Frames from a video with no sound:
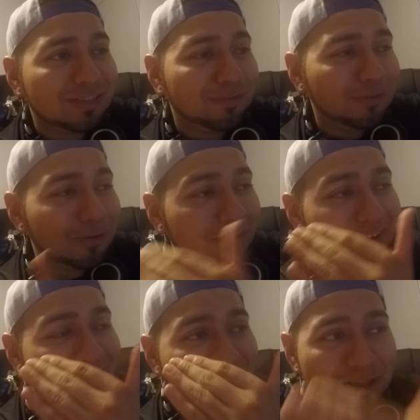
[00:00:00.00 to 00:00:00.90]
if you
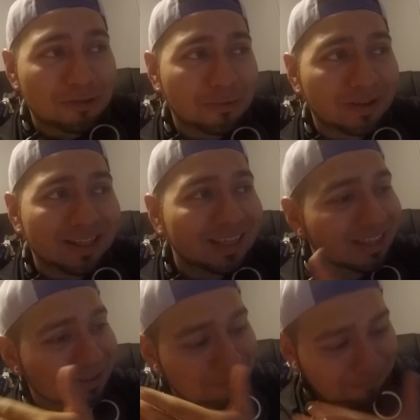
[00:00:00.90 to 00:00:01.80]
are enjoying
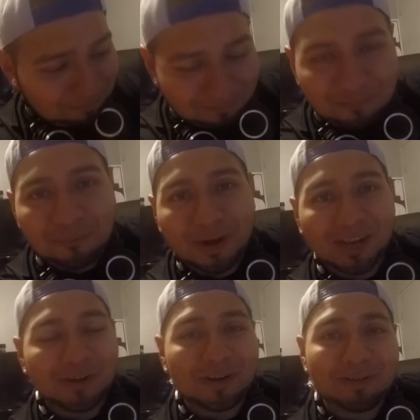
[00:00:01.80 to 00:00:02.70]
the
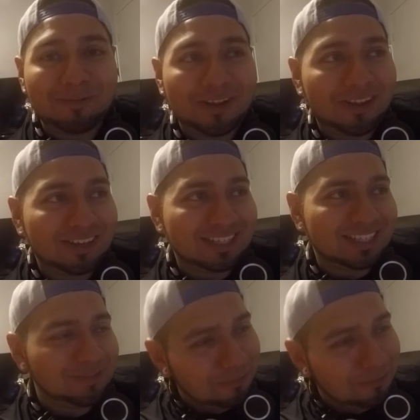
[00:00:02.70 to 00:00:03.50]
regularly vlogs.